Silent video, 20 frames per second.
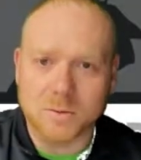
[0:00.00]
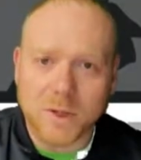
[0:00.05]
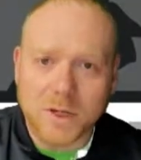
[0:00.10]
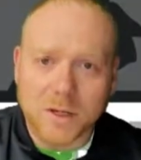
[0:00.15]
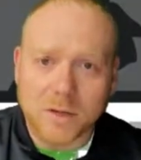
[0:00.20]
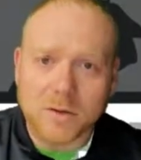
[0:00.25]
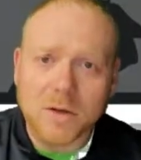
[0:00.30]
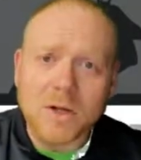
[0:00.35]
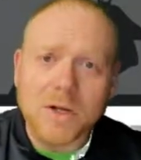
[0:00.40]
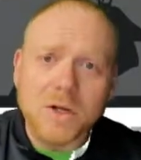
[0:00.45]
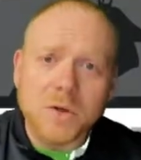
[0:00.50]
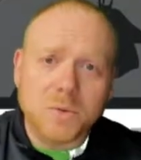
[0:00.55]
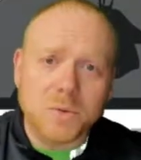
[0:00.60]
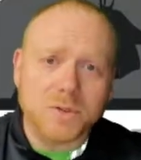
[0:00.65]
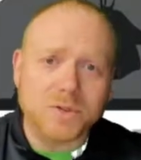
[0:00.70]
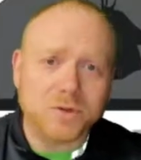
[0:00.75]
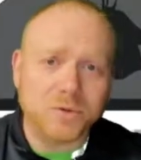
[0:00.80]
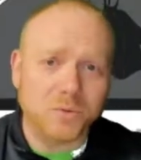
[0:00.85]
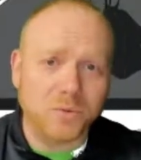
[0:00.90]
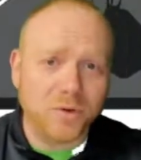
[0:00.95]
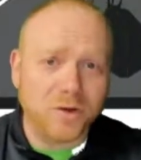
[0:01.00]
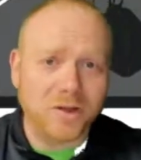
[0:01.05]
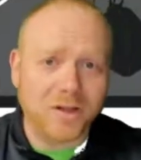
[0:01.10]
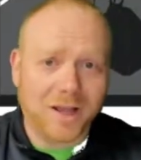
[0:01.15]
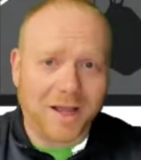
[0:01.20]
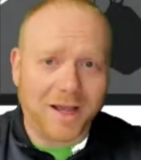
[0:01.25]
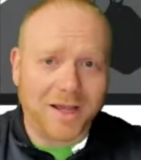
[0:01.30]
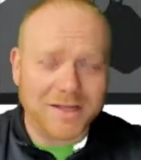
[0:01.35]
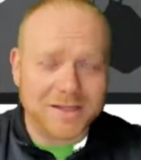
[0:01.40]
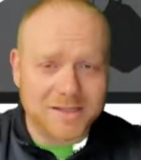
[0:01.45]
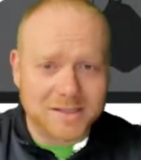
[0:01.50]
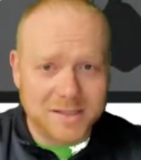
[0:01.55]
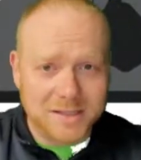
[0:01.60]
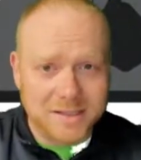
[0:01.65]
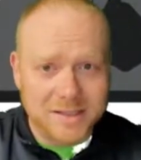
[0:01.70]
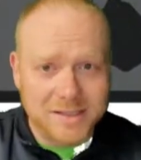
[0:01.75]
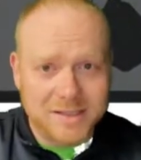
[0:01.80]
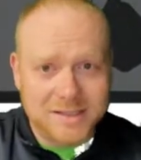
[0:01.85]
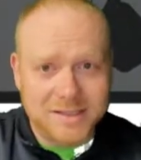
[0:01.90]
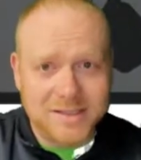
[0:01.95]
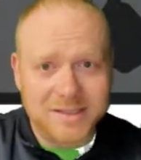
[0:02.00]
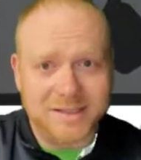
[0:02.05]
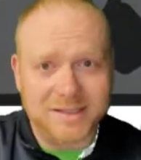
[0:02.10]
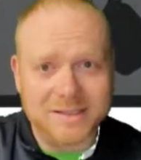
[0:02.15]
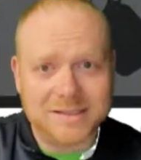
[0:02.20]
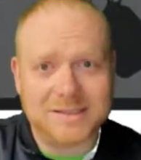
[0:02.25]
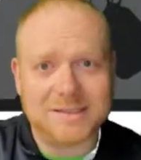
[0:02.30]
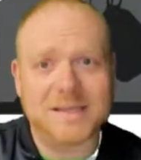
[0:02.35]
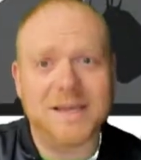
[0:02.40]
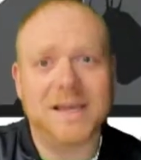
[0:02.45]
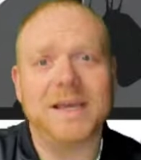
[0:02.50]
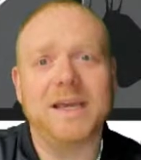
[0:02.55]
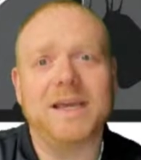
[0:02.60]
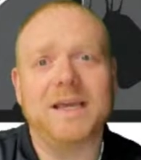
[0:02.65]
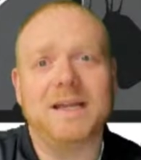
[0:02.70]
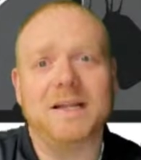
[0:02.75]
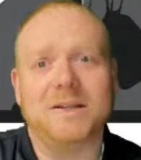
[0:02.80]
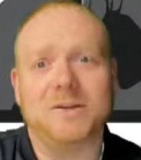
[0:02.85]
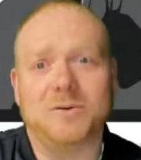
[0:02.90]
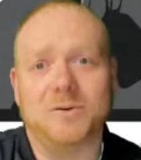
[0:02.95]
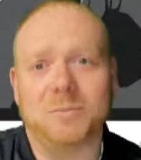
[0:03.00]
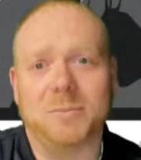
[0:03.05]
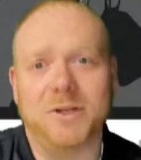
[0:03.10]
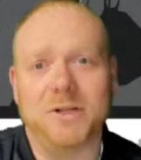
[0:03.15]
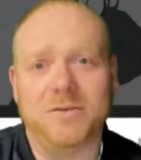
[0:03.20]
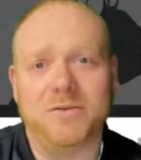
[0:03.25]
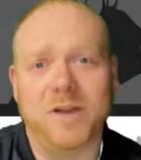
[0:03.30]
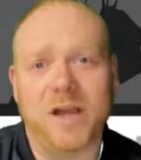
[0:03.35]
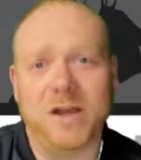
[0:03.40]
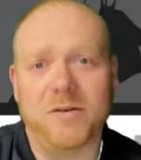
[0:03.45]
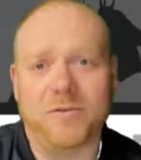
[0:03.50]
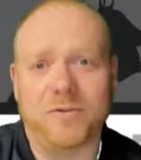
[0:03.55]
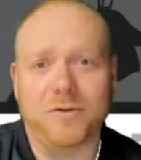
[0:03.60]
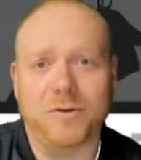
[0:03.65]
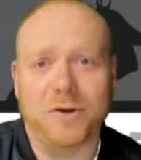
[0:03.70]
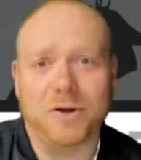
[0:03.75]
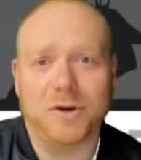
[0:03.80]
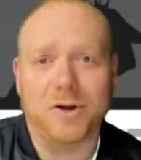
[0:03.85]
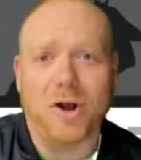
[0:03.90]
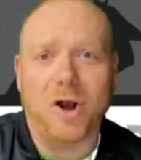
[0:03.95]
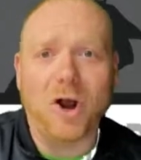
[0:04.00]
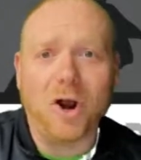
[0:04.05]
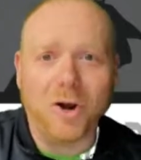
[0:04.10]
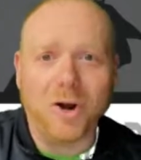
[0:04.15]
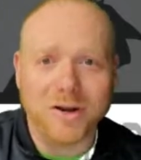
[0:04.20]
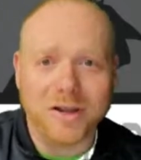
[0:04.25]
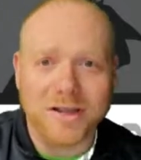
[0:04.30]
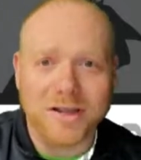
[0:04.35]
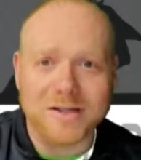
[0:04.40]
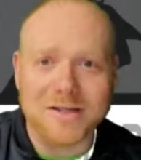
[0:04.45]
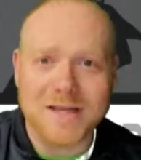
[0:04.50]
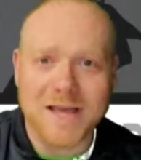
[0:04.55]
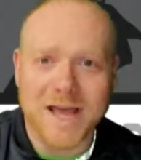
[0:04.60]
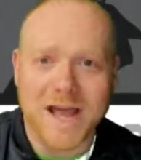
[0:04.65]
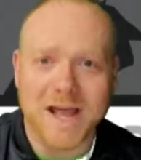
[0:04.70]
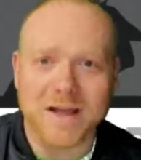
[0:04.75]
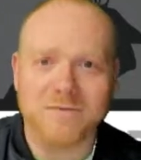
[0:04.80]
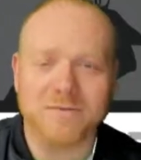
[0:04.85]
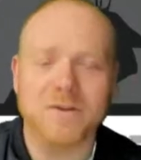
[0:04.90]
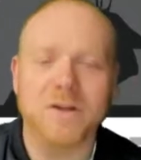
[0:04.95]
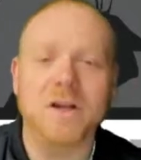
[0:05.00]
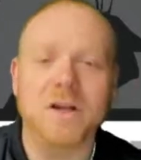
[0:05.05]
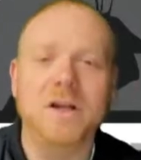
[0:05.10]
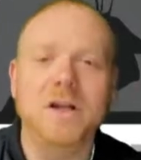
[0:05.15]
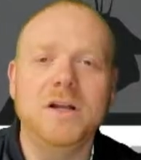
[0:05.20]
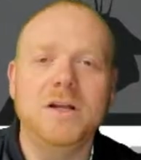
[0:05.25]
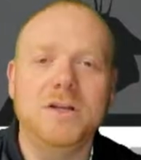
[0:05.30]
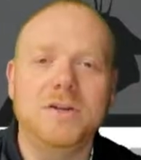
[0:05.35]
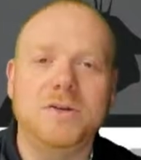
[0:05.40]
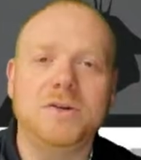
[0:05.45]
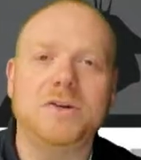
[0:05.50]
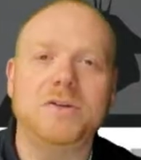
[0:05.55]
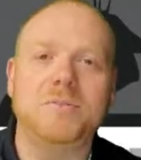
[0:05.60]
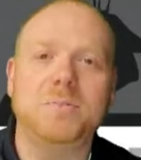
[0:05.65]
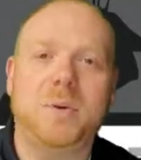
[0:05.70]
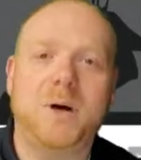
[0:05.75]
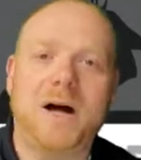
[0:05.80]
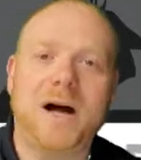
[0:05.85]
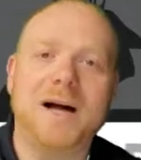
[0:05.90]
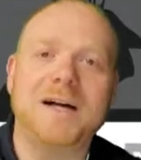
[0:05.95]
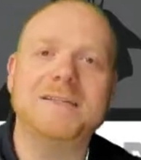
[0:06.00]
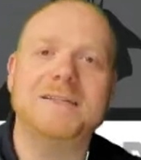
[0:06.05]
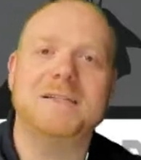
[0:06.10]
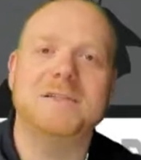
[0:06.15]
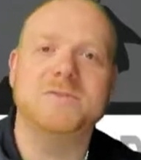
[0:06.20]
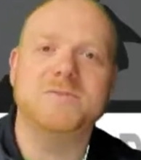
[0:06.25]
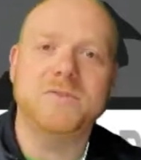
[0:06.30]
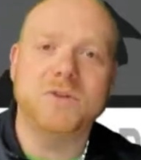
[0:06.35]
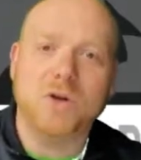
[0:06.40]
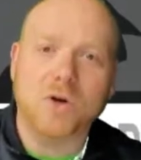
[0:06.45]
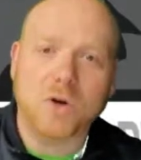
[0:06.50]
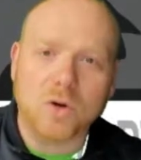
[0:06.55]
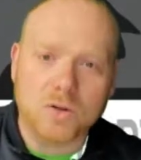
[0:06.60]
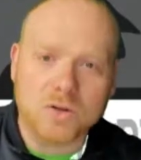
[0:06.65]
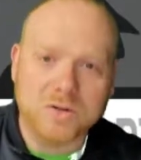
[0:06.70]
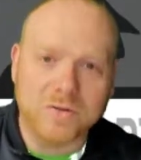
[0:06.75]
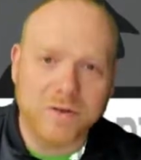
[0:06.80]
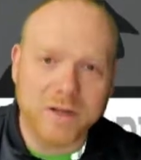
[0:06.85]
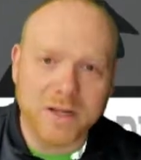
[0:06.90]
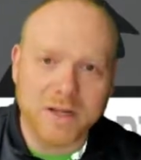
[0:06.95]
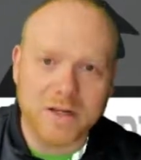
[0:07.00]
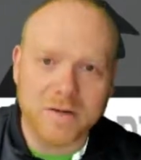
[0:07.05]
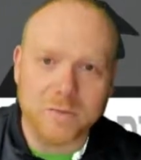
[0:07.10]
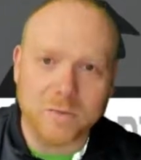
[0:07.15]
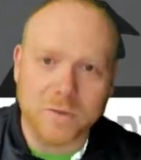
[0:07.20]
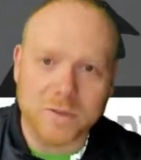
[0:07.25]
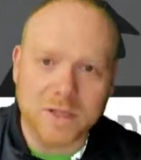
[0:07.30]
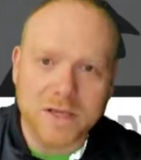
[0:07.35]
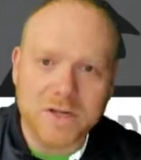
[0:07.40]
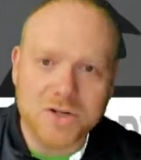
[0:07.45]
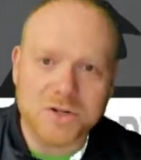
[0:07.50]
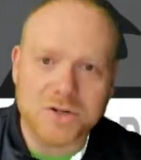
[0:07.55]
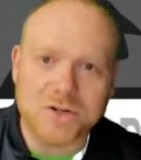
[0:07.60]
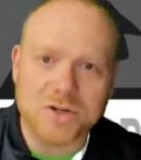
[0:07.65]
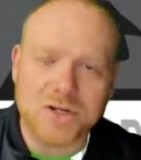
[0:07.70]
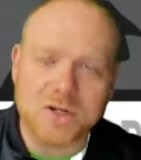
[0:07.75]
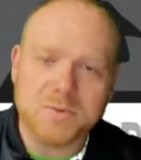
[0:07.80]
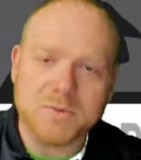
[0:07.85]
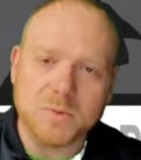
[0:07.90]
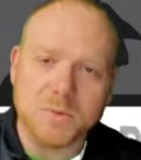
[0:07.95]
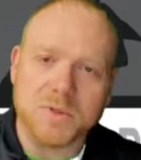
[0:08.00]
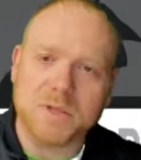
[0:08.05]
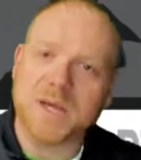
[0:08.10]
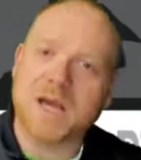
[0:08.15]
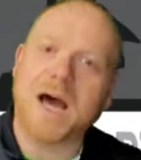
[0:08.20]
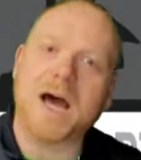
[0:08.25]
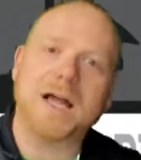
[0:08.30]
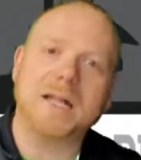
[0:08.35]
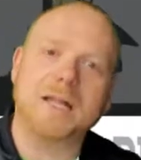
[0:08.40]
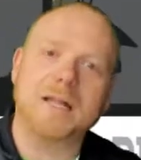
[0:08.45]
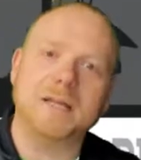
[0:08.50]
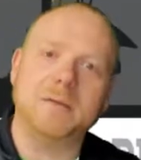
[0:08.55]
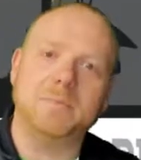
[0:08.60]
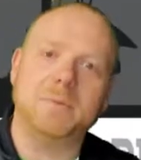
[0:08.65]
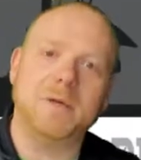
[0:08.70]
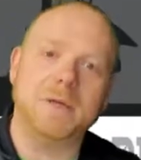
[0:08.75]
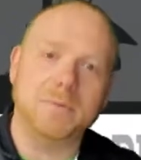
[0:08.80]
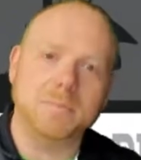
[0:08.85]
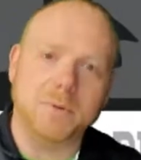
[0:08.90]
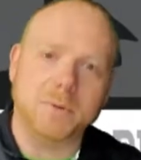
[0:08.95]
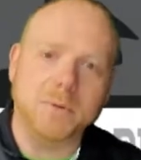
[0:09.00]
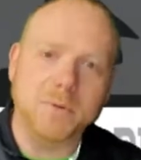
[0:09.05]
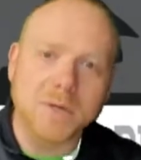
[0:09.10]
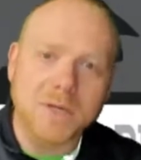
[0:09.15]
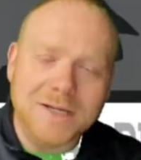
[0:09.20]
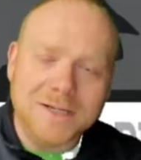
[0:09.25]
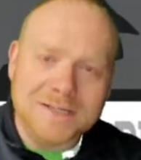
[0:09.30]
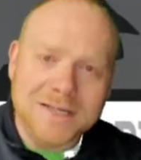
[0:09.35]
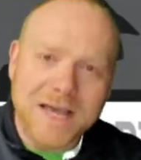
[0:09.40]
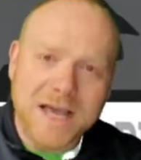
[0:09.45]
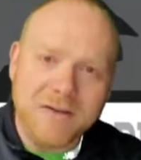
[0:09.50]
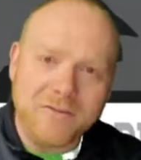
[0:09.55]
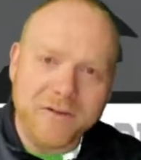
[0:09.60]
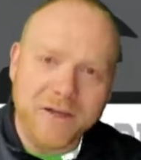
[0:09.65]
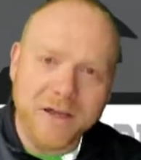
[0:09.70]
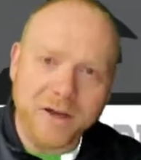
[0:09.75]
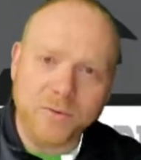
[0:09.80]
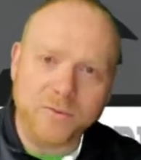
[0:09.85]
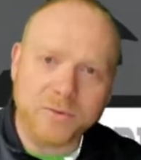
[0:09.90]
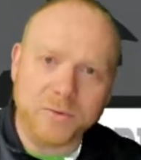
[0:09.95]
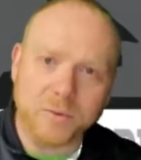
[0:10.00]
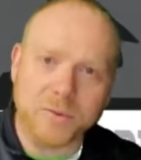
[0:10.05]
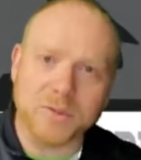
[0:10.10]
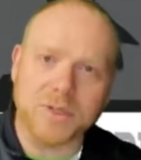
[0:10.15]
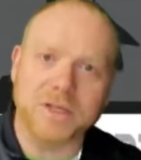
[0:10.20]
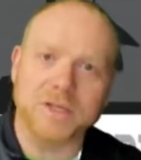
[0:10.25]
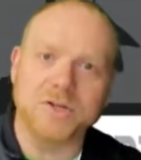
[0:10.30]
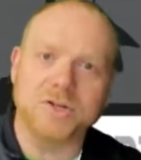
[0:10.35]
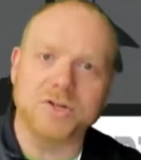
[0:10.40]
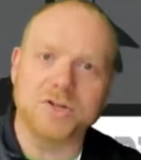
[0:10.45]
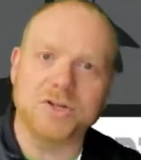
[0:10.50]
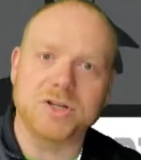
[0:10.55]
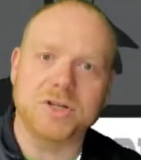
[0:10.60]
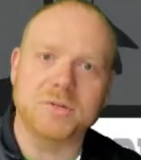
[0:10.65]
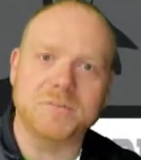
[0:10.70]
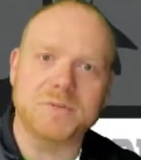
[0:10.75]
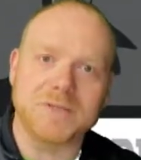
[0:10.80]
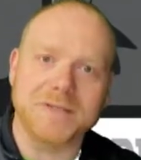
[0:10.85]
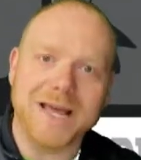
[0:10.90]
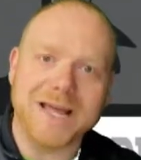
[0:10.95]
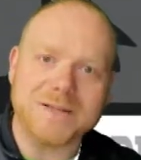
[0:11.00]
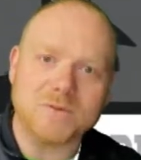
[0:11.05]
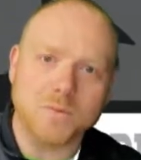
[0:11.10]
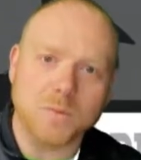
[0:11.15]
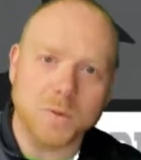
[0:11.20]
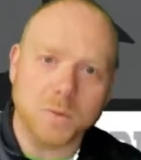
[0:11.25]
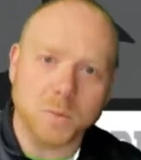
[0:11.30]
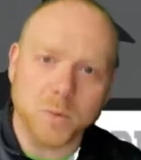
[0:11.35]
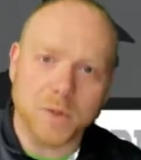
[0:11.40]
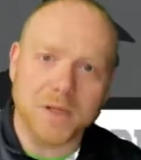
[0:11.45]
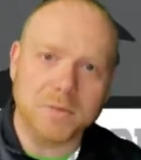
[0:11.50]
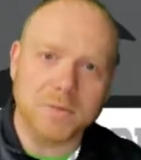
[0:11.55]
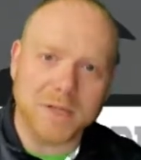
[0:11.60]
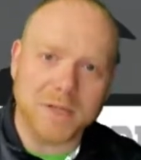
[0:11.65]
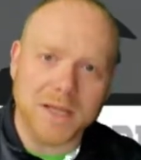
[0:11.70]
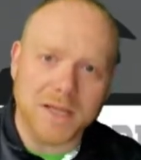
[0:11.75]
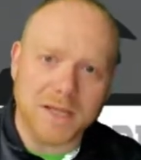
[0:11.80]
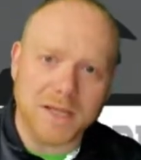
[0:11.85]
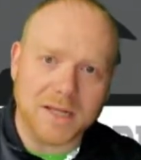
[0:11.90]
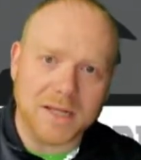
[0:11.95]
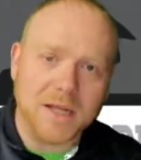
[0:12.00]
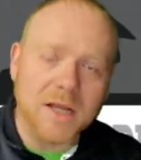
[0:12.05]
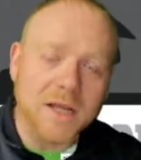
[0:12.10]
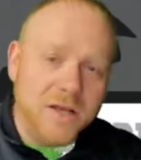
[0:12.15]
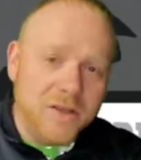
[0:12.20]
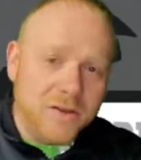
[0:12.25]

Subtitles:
Well, we should realize that it does take a little bit of effort on our end to have good, positive, cultivated relationships with godly people, to have healthy relationships, and that's where we begin.